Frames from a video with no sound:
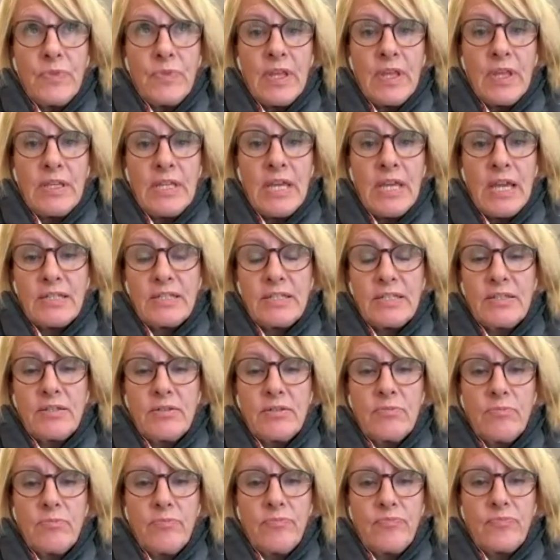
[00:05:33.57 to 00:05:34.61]
Yes.
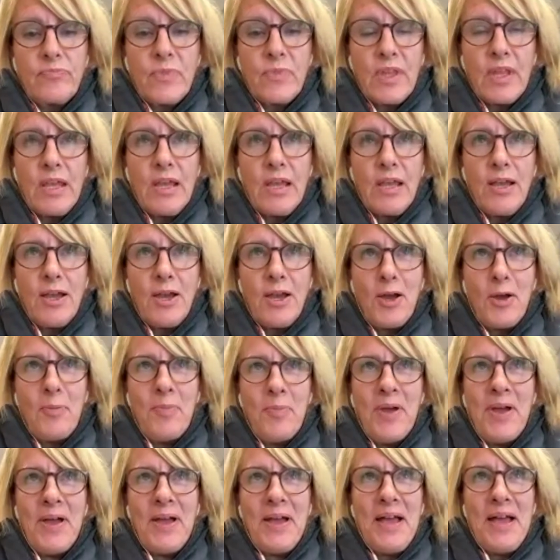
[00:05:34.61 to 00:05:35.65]

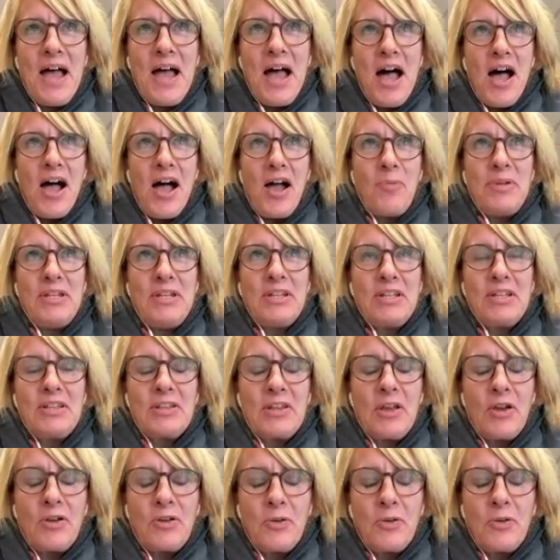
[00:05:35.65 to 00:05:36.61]
I mean,